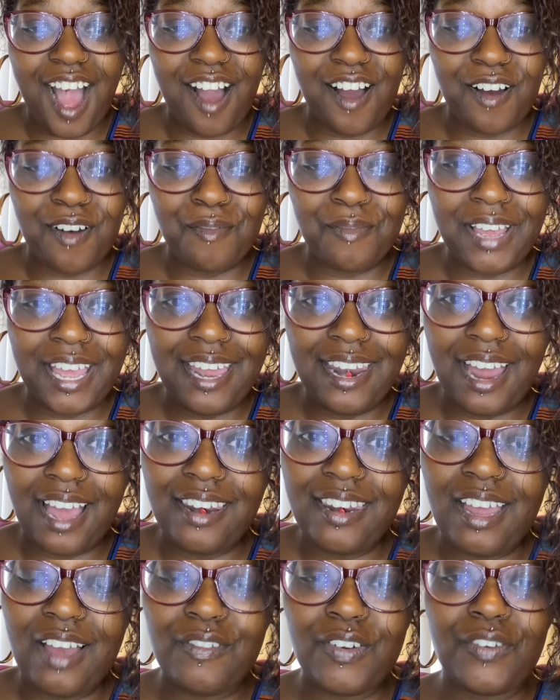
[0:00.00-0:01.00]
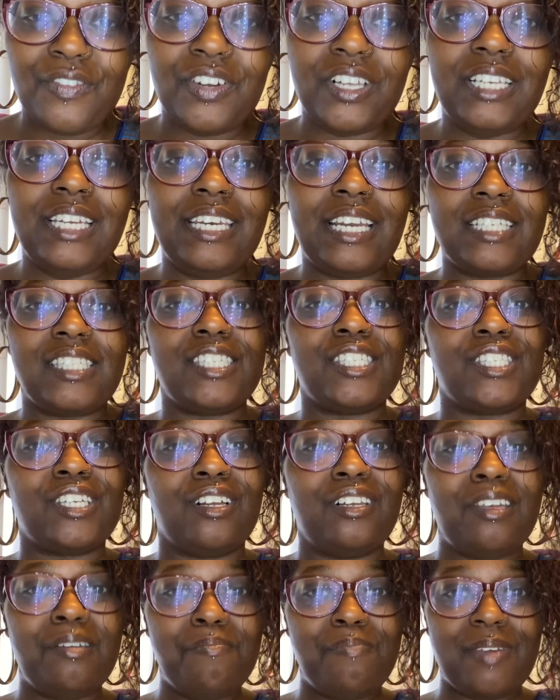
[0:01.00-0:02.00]
I never really
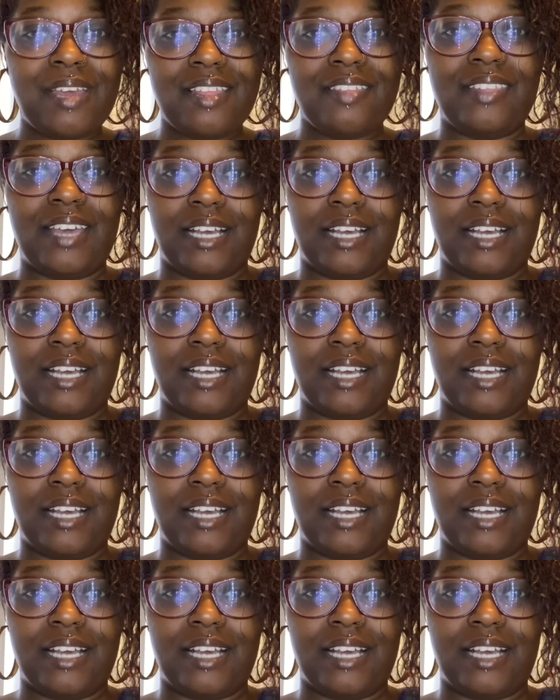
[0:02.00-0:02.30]
necessarily been